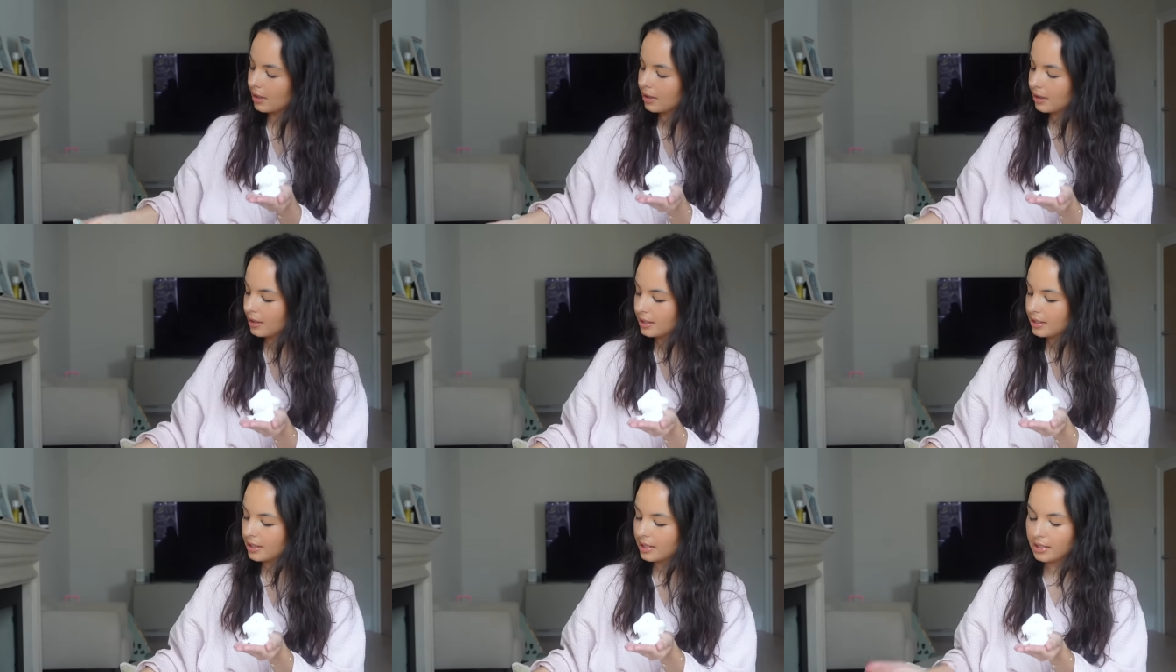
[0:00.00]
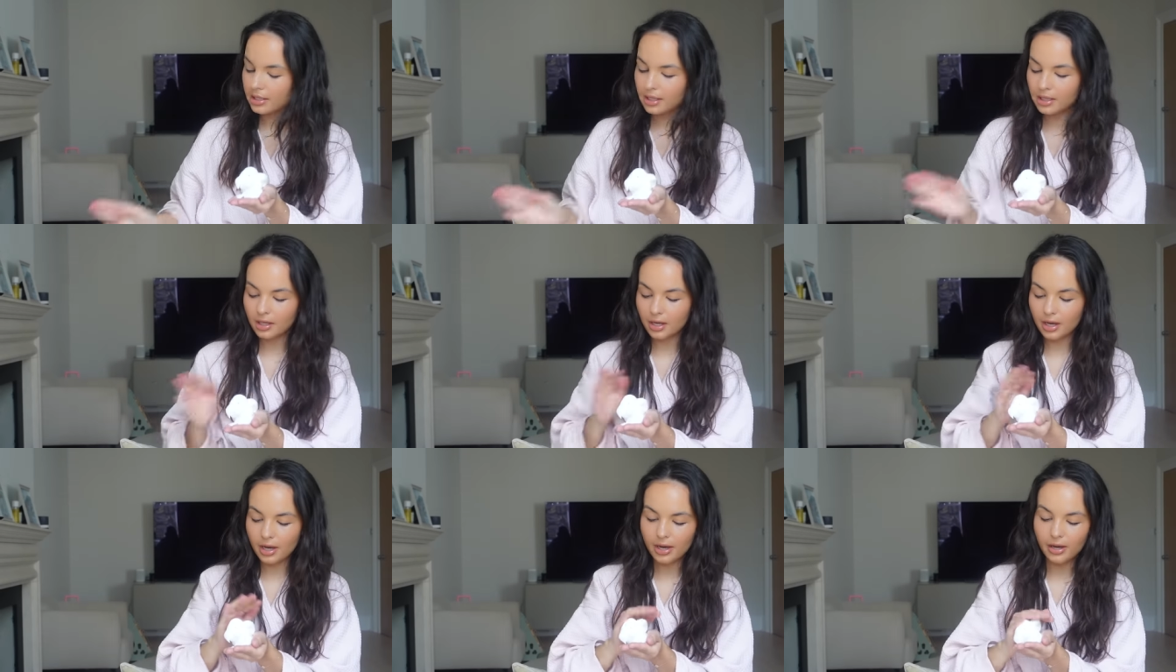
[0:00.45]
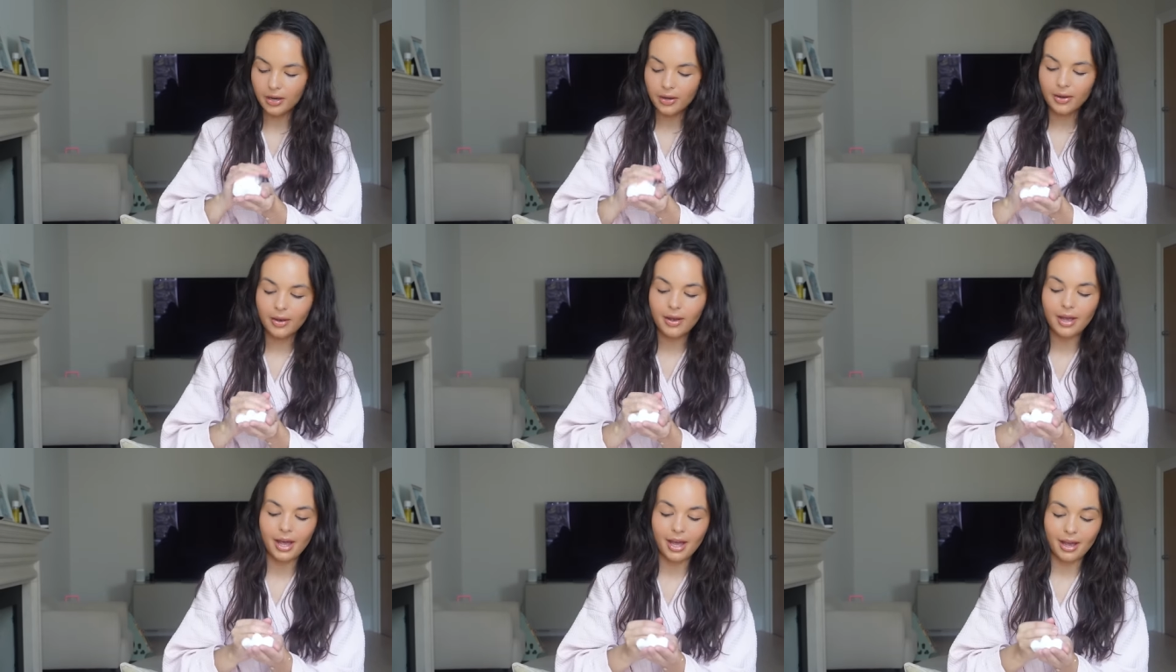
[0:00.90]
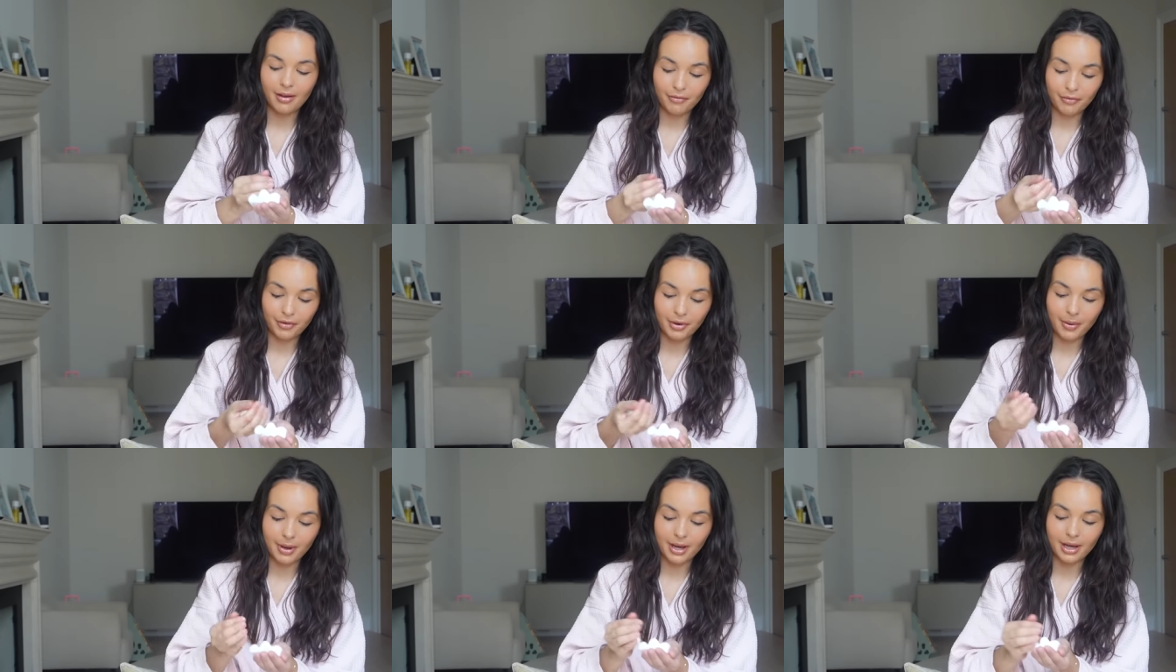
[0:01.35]
This is gonna go
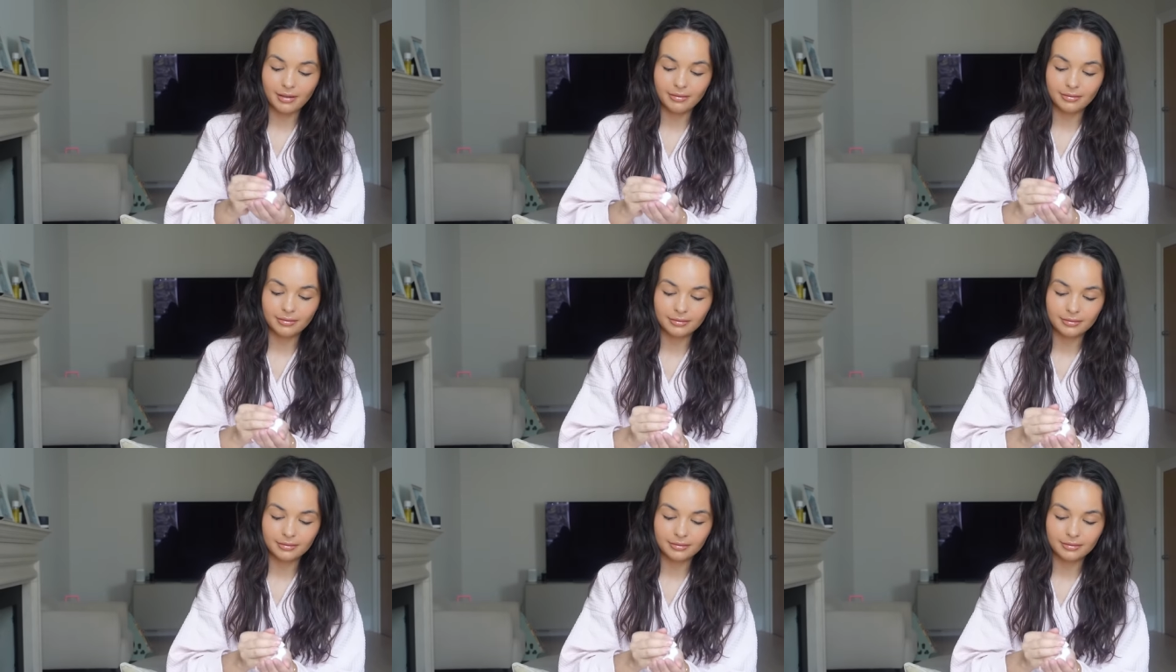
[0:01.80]
everywhere.